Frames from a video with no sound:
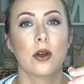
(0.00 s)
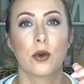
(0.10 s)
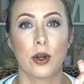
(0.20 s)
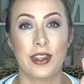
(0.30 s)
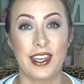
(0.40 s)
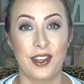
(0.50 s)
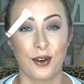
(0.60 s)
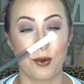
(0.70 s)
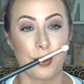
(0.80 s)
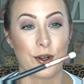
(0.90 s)
Or on the
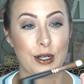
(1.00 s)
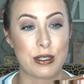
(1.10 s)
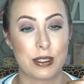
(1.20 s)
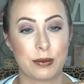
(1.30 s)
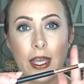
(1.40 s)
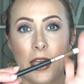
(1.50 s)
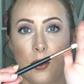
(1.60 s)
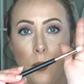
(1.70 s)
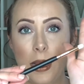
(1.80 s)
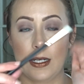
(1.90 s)
inner corners.
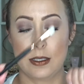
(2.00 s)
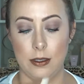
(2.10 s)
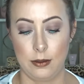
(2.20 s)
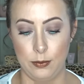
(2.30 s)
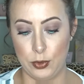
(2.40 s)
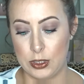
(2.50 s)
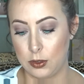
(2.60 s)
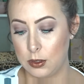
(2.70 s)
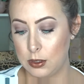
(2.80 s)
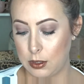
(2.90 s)
Again, white
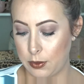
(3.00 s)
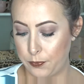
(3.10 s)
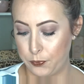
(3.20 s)
bristles.